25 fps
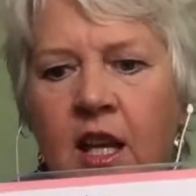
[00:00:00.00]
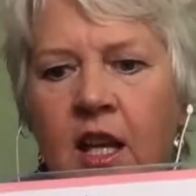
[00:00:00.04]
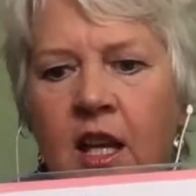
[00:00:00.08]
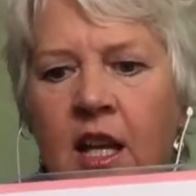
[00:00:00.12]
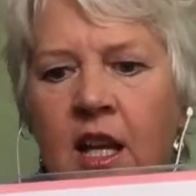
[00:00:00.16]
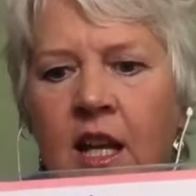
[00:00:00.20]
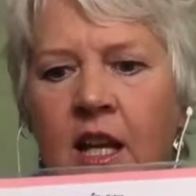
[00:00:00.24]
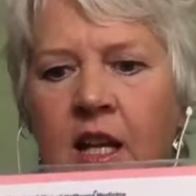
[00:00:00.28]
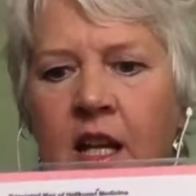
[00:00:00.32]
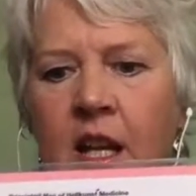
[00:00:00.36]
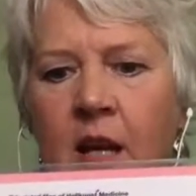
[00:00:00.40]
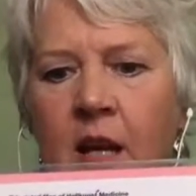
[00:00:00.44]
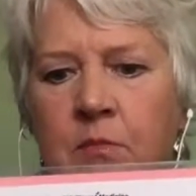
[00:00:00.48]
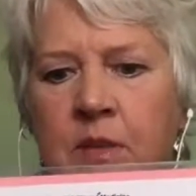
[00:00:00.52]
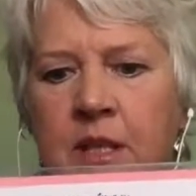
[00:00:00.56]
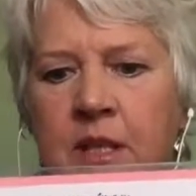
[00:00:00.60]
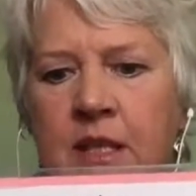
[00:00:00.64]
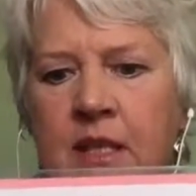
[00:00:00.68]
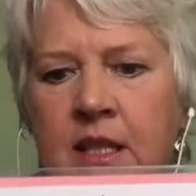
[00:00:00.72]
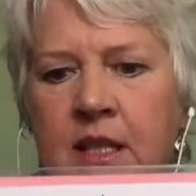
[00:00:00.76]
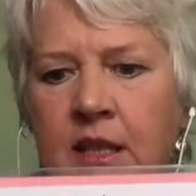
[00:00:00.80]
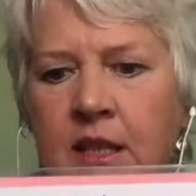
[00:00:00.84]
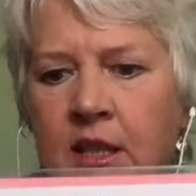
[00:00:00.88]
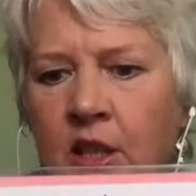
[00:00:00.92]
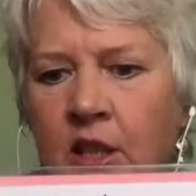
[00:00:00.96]
And I'm
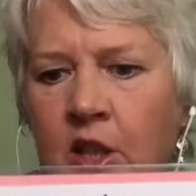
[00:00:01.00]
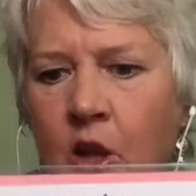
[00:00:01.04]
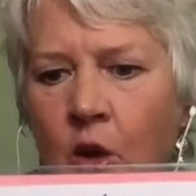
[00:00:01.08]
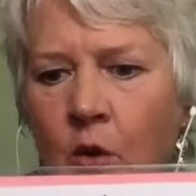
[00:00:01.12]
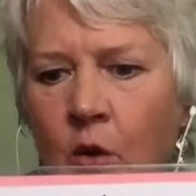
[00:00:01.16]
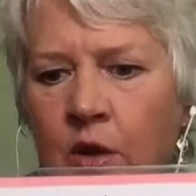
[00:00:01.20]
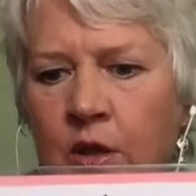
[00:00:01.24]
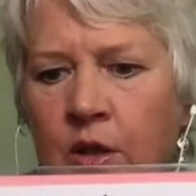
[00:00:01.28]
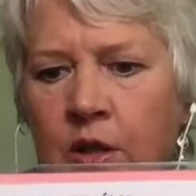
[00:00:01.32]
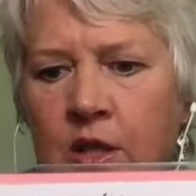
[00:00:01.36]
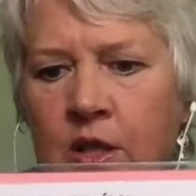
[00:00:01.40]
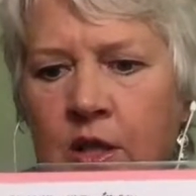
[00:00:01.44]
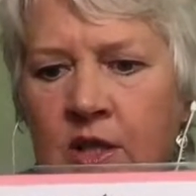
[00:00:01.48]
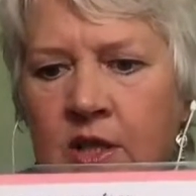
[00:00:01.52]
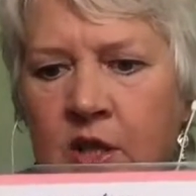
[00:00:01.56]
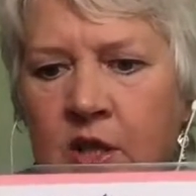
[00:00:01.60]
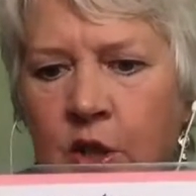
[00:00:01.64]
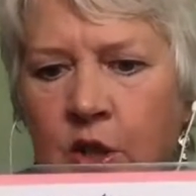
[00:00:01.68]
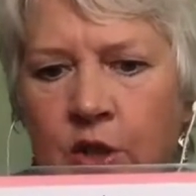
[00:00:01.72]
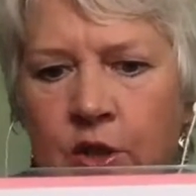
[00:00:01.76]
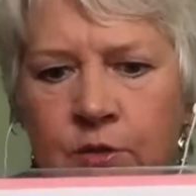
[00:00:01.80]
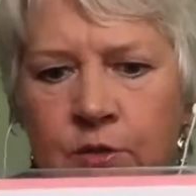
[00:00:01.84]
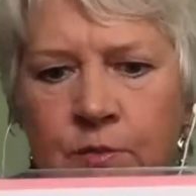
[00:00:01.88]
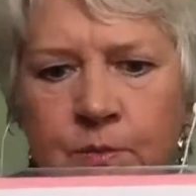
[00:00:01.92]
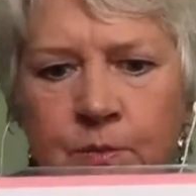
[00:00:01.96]
still a going
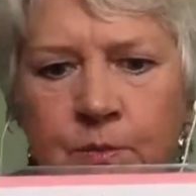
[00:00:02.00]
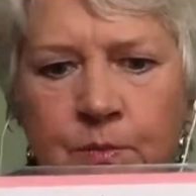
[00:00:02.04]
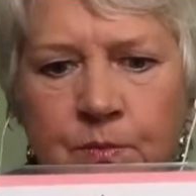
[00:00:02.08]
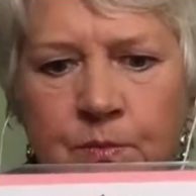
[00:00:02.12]
concern.